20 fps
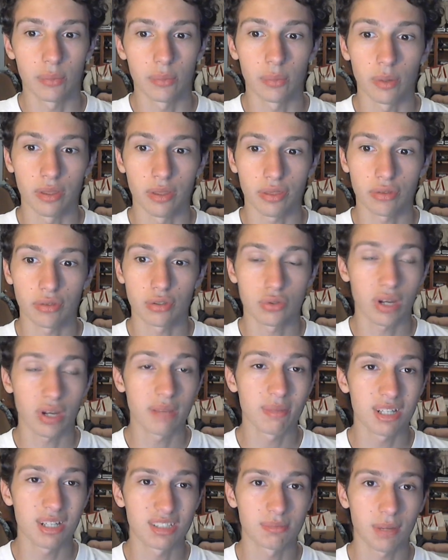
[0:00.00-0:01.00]
with
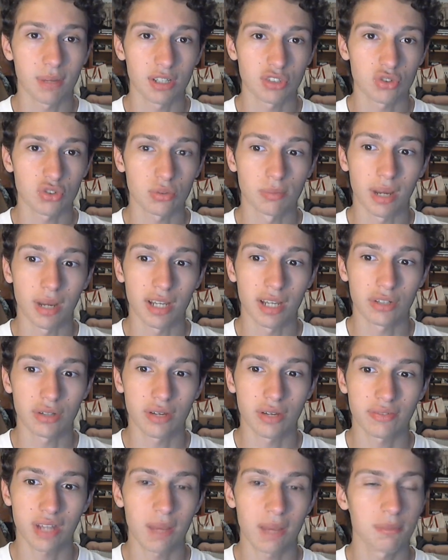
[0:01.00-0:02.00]
Trayman's Modular
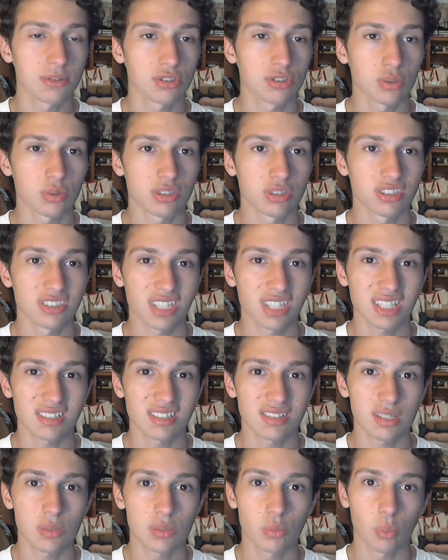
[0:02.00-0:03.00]
Minecraft episode
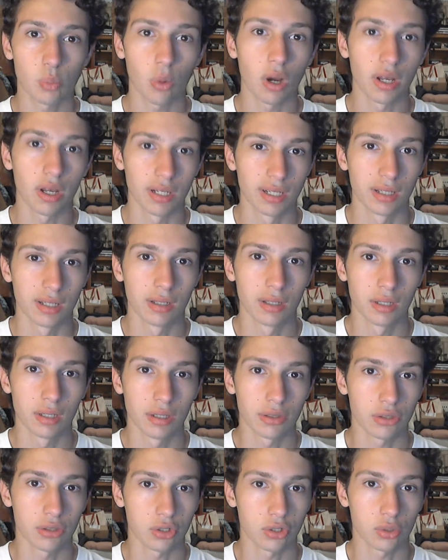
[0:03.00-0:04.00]
61,
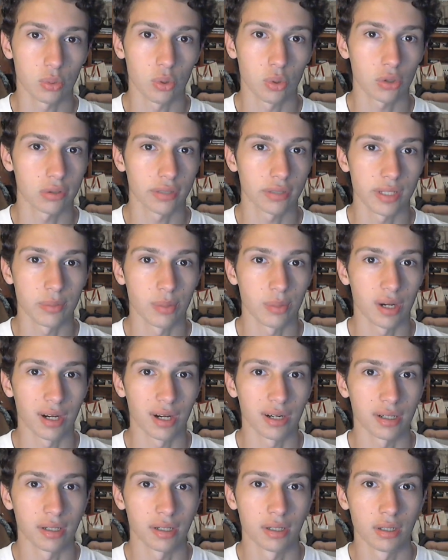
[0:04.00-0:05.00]
The Quarry,
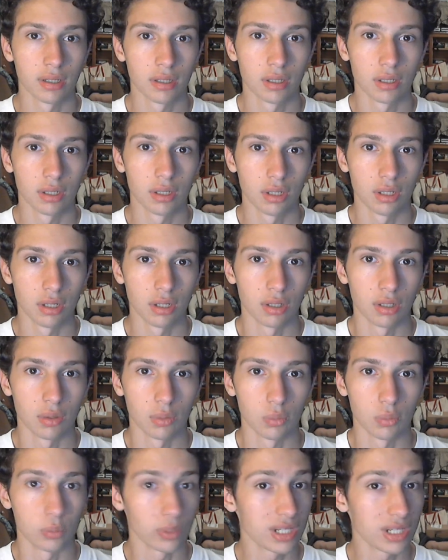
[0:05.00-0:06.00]
where
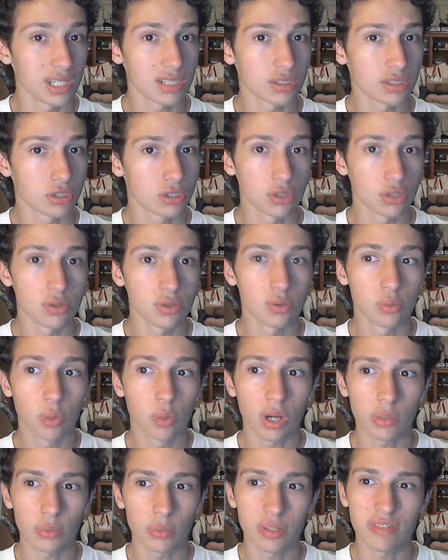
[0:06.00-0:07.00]
we do
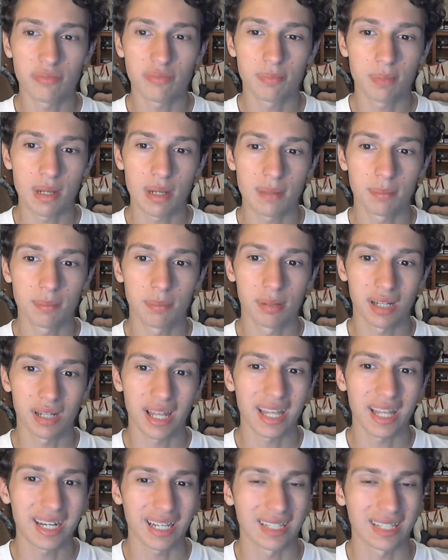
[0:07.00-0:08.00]
what we've been
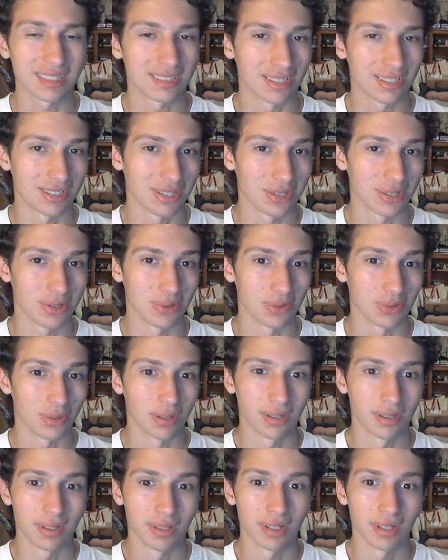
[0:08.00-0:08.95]
planning to do.